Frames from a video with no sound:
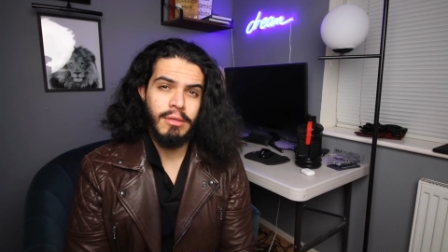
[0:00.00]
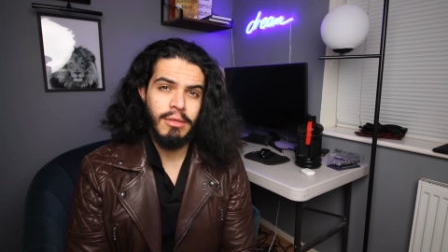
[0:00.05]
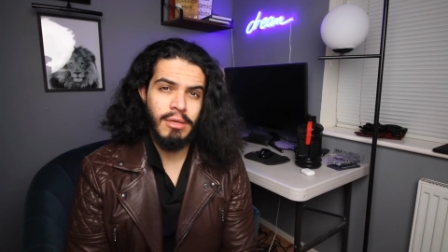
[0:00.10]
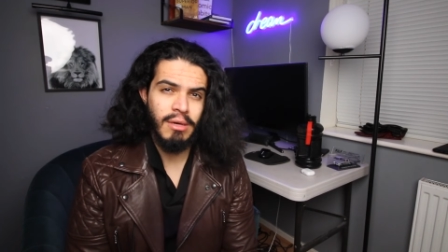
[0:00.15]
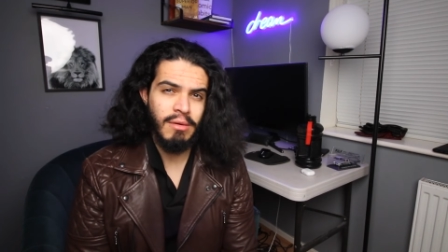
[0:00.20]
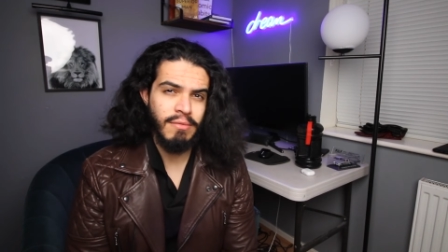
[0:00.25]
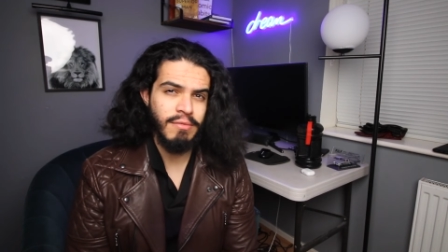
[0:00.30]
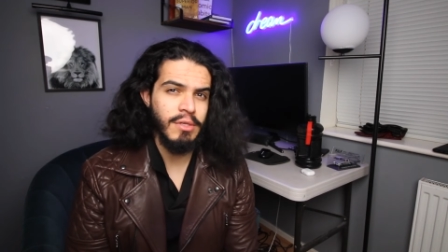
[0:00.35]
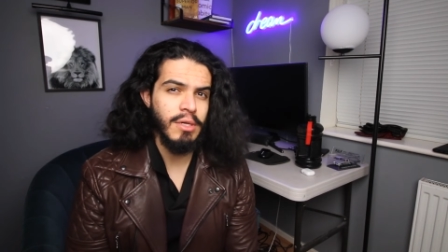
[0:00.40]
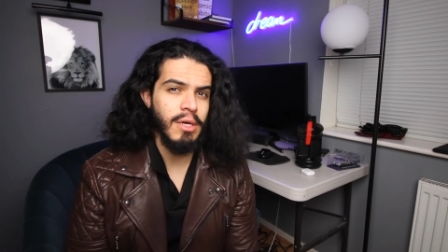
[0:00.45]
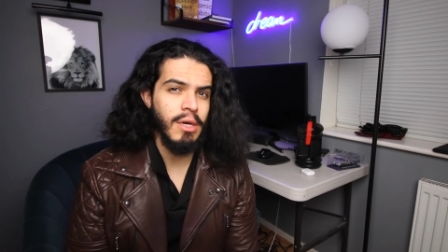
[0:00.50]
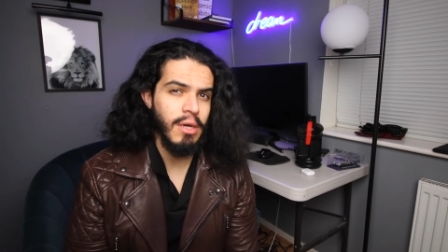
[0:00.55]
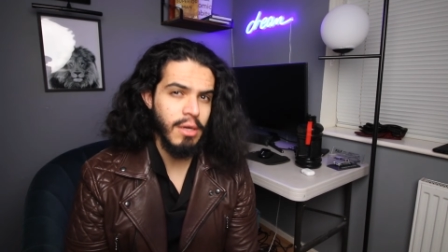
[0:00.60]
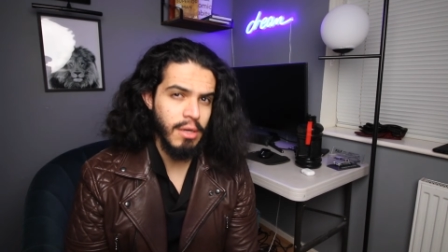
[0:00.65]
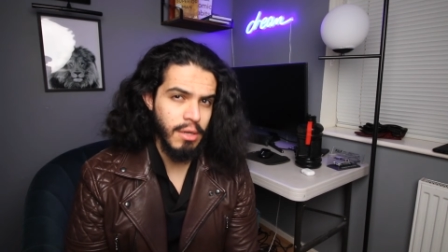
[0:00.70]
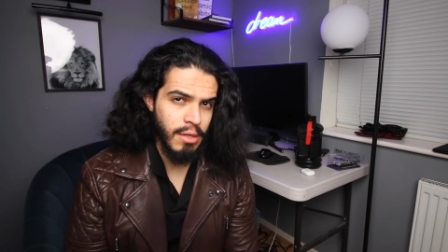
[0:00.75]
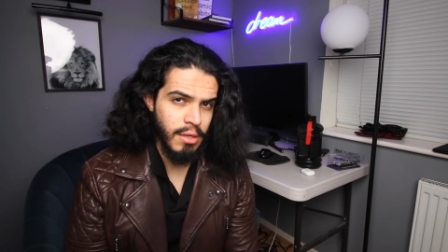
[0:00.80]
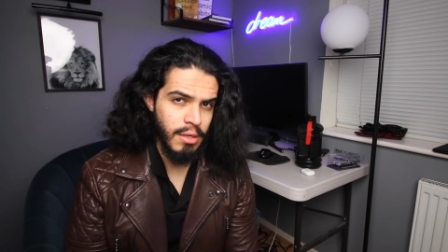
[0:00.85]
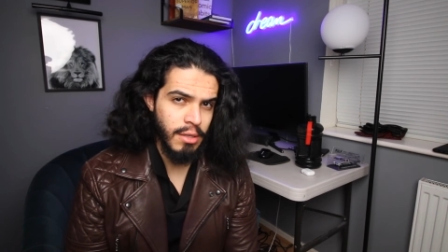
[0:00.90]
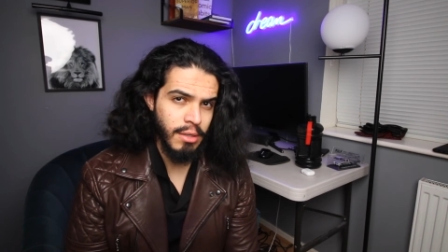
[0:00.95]
You have to
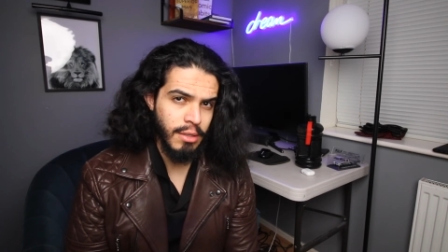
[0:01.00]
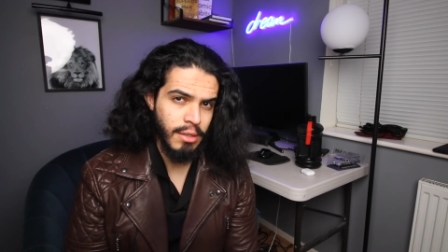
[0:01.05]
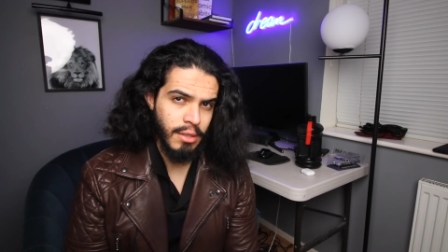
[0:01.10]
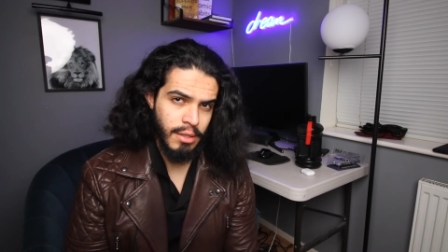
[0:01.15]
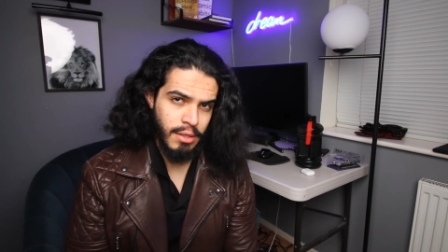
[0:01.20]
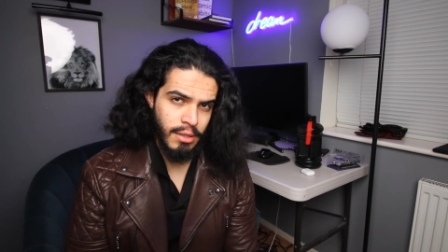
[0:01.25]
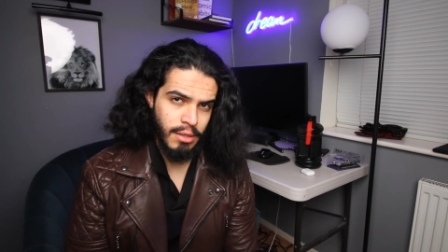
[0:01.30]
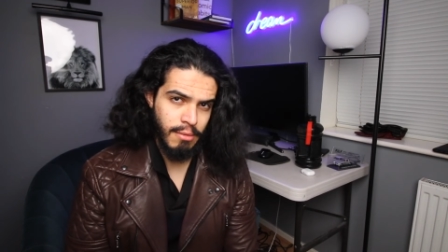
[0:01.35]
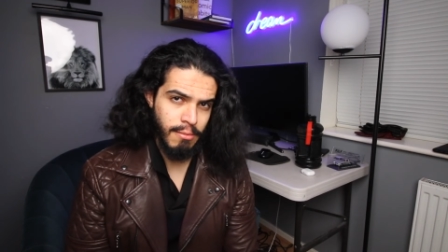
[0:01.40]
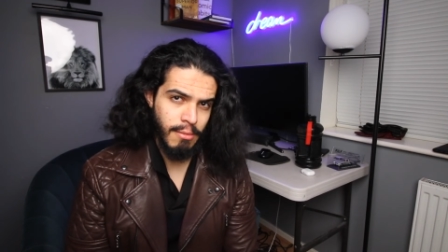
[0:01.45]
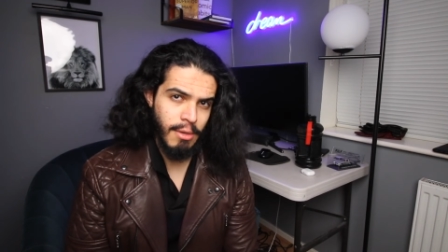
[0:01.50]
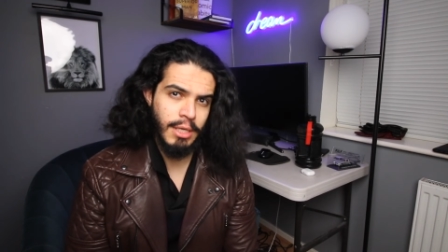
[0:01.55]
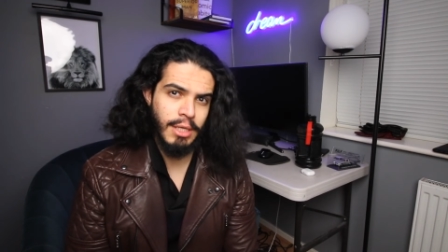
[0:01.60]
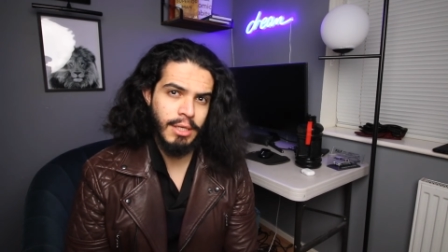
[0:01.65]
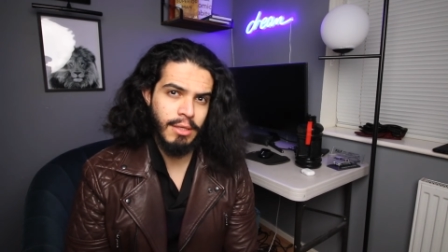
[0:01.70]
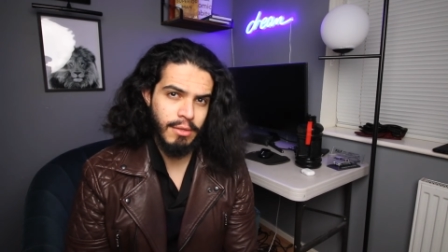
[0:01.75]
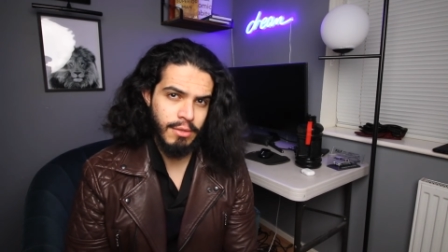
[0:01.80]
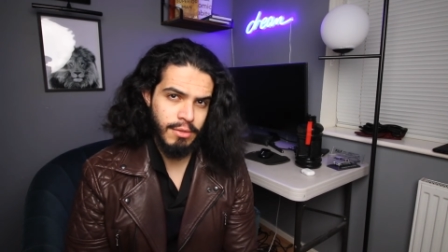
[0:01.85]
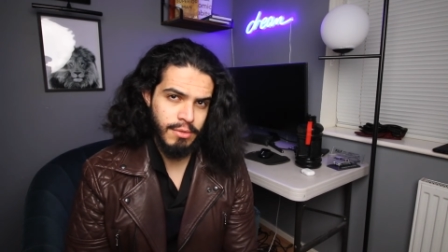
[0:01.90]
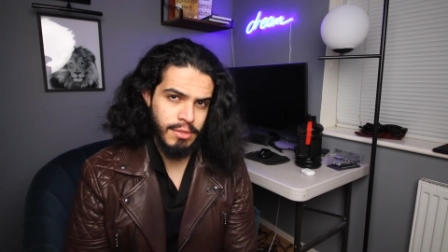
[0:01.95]
earn the
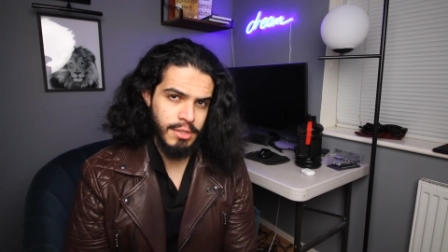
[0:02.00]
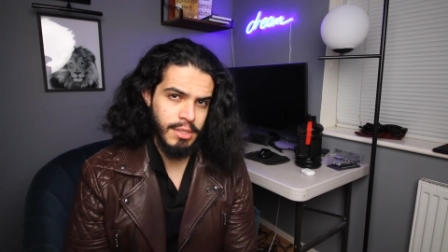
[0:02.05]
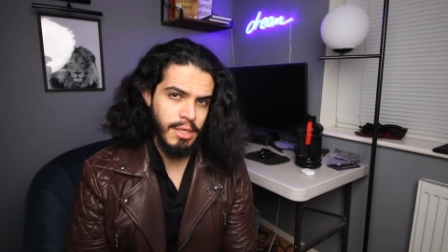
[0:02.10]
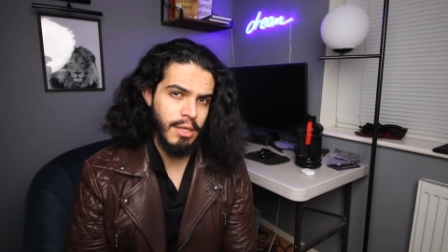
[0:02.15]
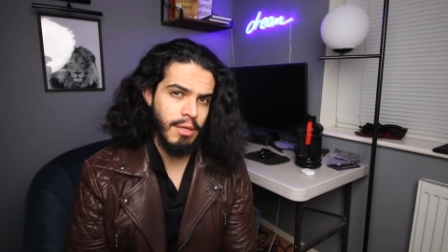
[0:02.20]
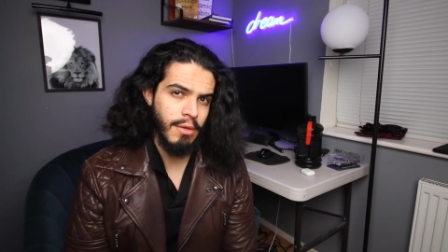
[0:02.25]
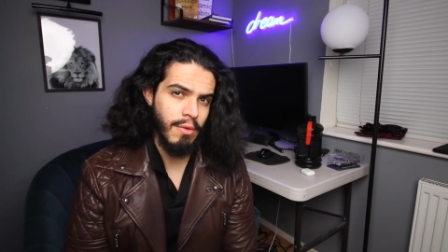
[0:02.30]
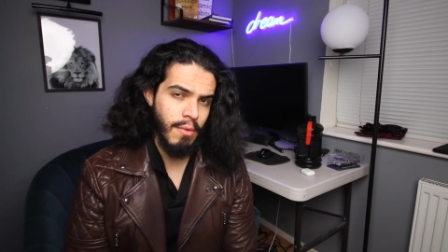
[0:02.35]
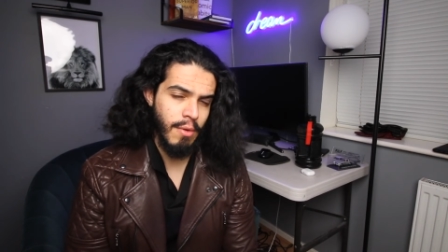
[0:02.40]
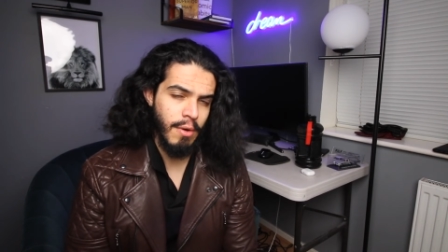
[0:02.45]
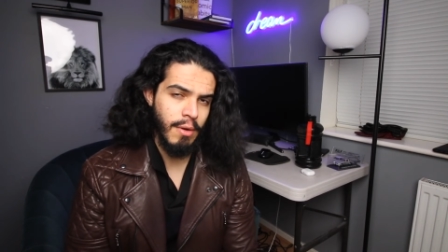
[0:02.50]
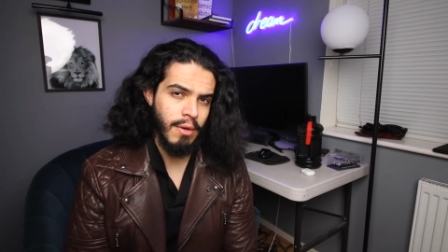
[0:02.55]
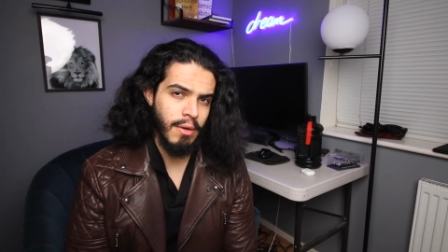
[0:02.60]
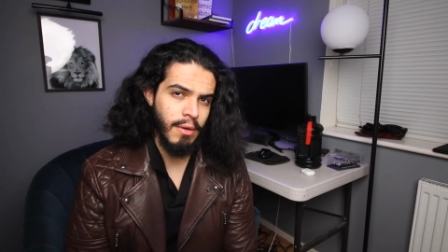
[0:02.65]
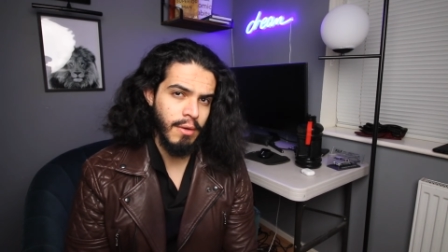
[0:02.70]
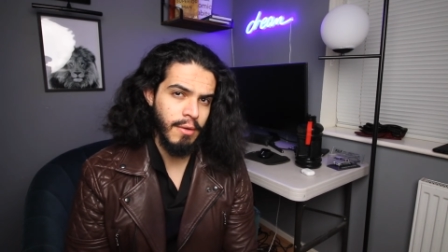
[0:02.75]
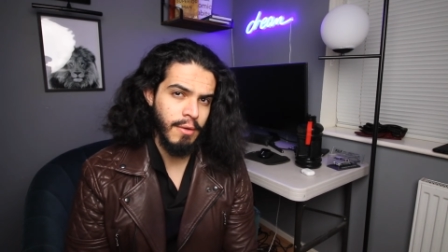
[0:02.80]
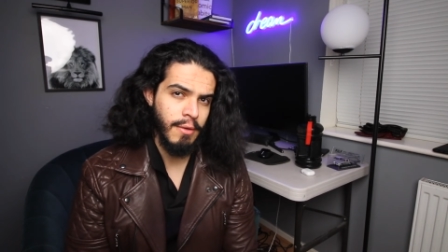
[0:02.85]
money that you say you want